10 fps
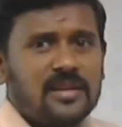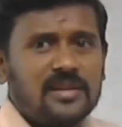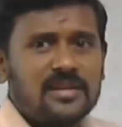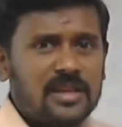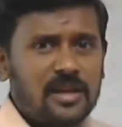
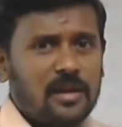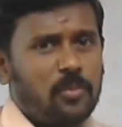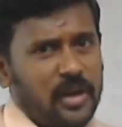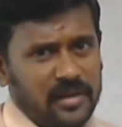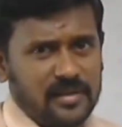single
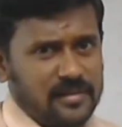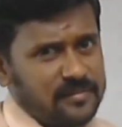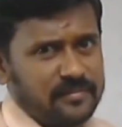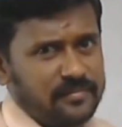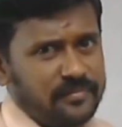point.
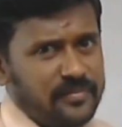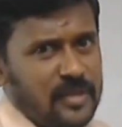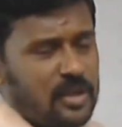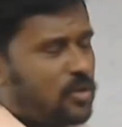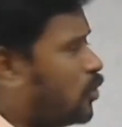
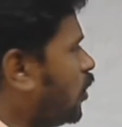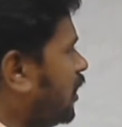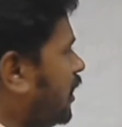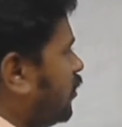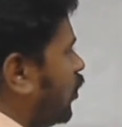So
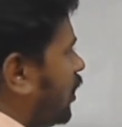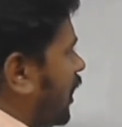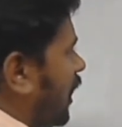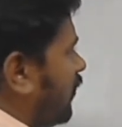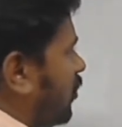only one
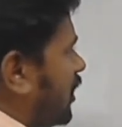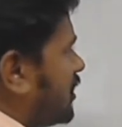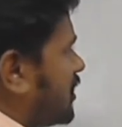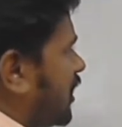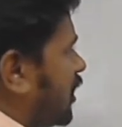alphabet
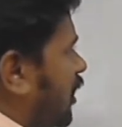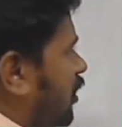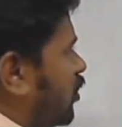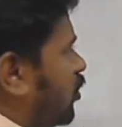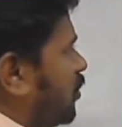is
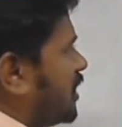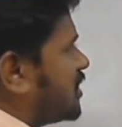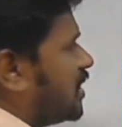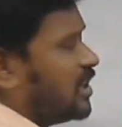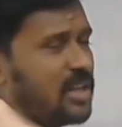required to
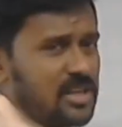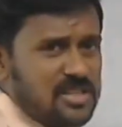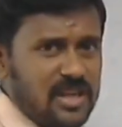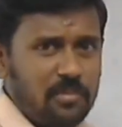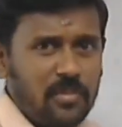mention
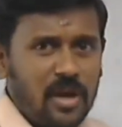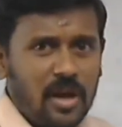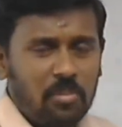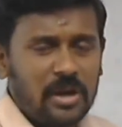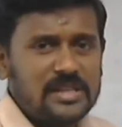its name.
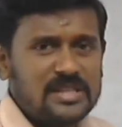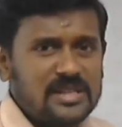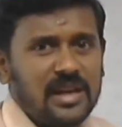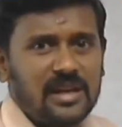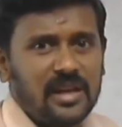But
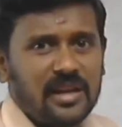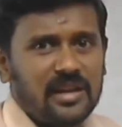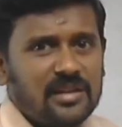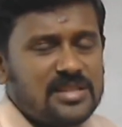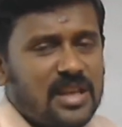straight
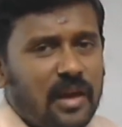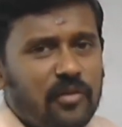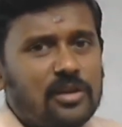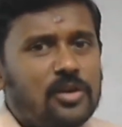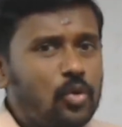line is
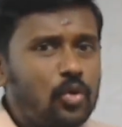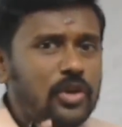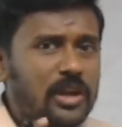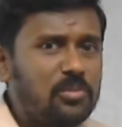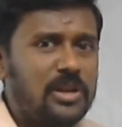having two
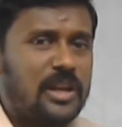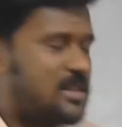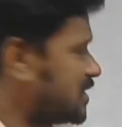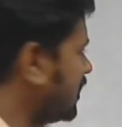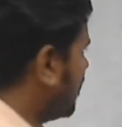terminals,